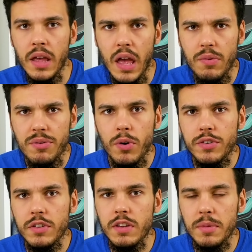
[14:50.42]
If we
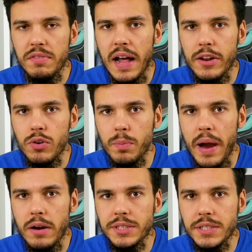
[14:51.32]
focus on some of the value
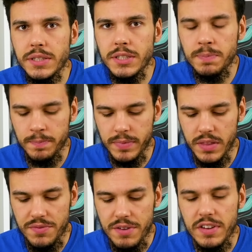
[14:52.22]
comparisons,
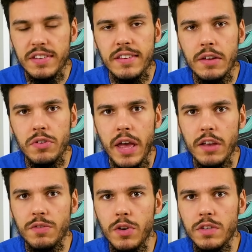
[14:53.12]
the
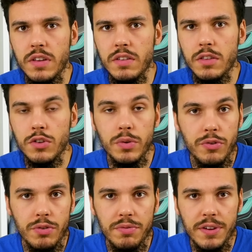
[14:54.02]
5600X versus the
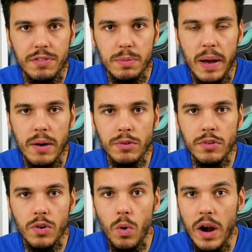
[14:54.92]
250
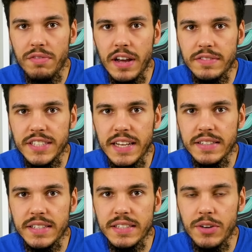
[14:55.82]
pound Core i5
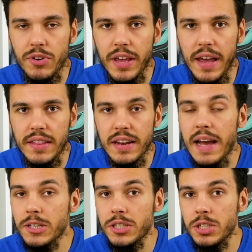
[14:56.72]
10600K that
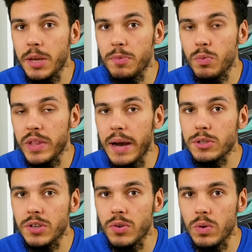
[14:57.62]
actually ships
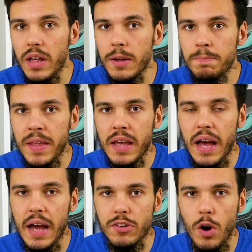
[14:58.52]
without a cooler
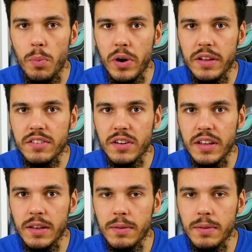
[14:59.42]
and operates on a